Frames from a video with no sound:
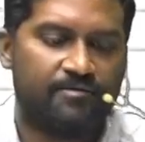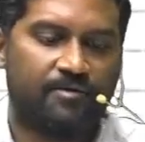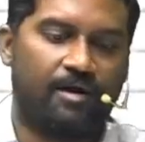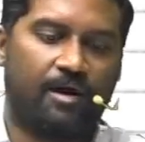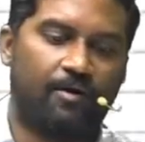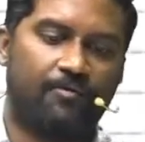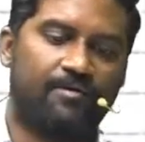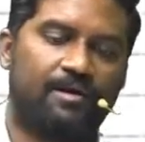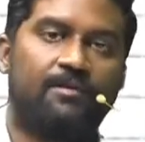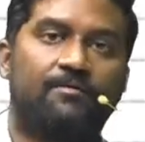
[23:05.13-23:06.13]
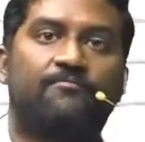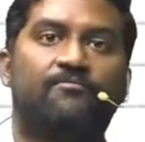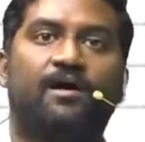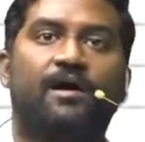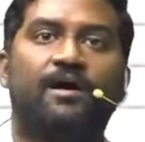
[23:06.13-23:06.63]
So how will
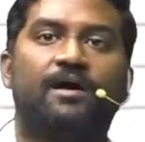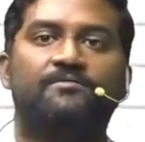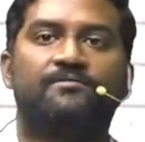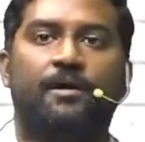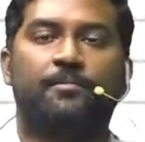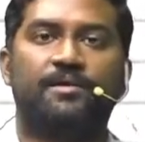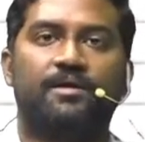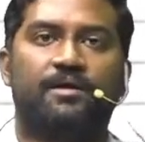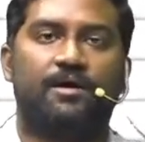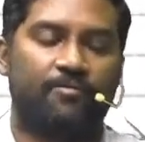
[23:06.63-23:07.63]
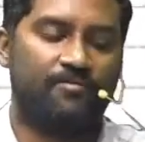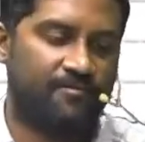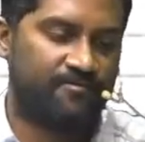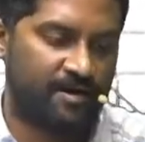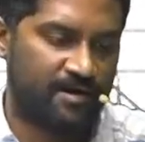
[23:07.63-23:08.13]
fungus appear?
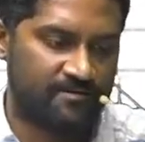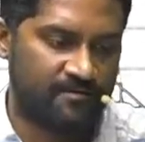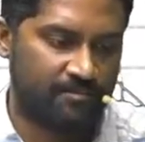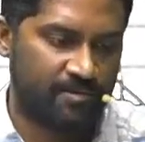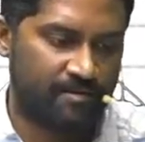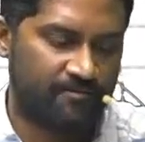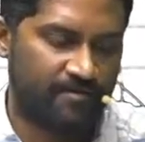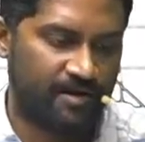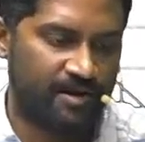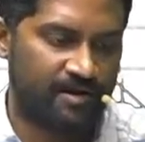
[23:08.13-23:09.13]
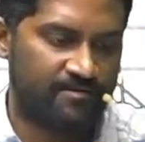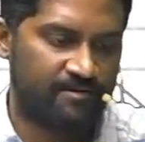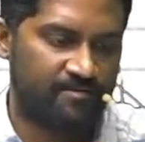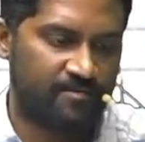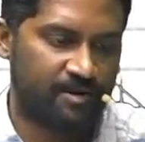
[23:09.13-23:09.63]

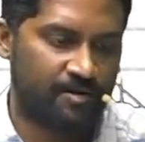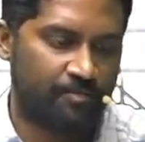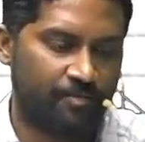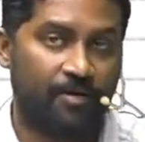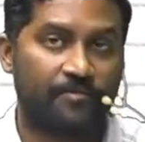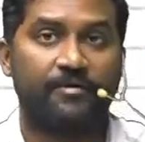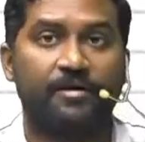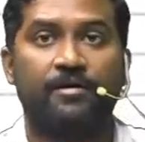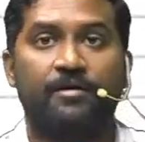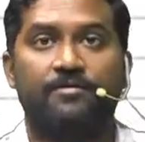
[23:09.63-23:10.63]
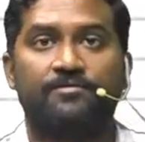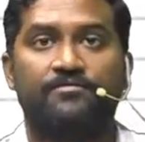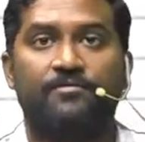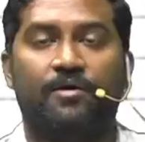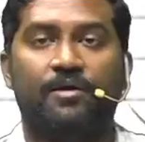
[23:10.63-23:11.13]
Fungus is made up of
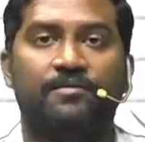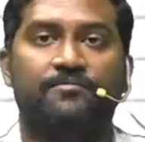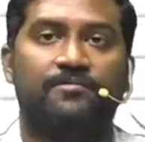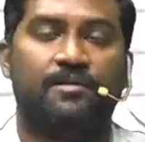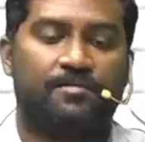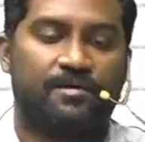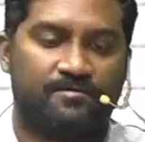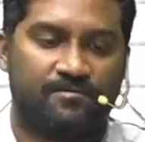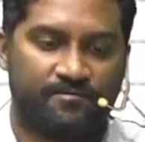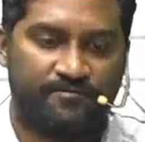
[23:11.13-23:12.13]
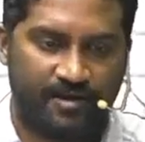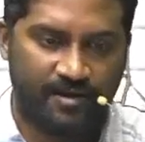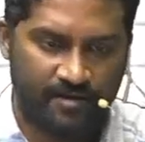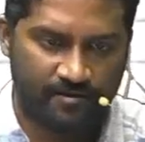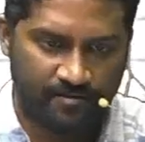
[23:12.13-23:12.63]
solid filament. So
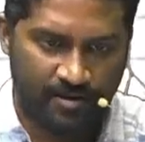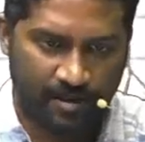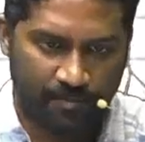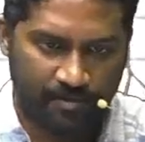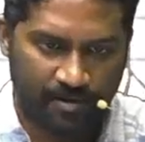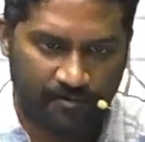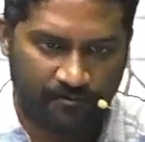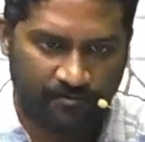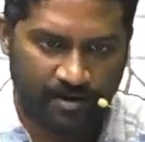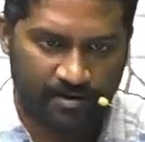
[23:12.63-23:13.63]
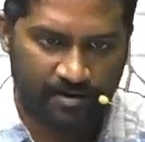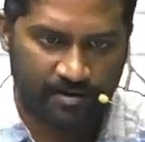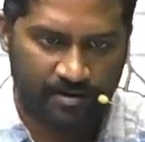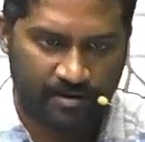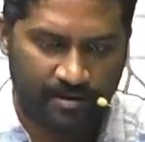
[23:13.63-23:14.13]
fungus will appear white.
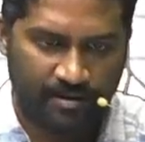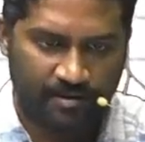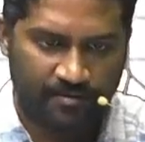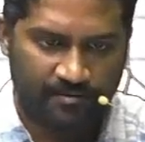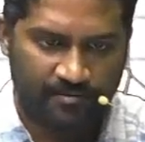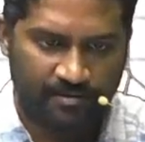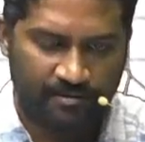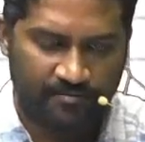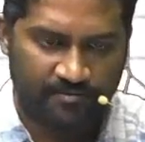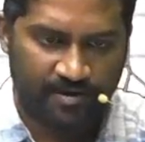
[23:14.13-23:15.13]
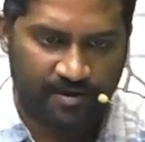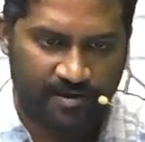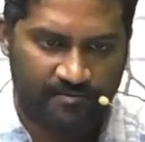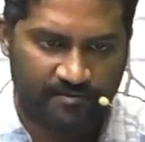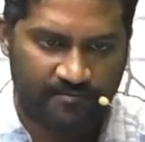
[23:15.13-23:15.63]
So the
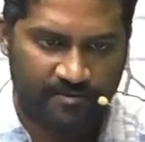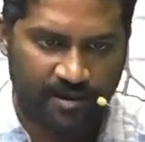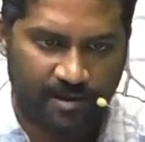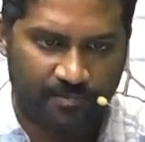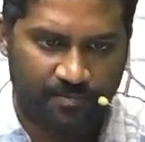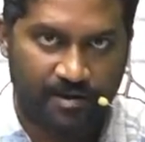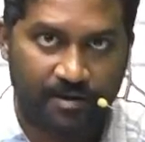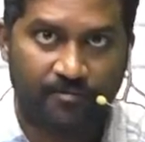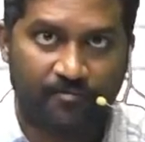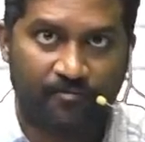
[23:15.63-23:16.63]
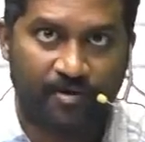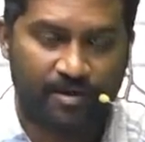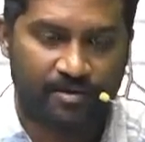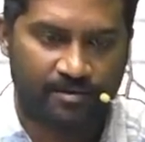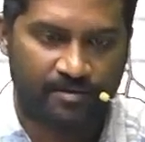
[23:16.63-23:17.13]
fungus will appear
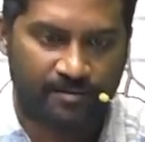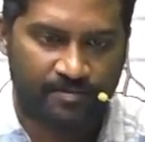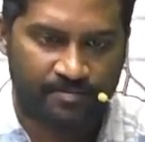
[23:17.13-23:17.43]
white.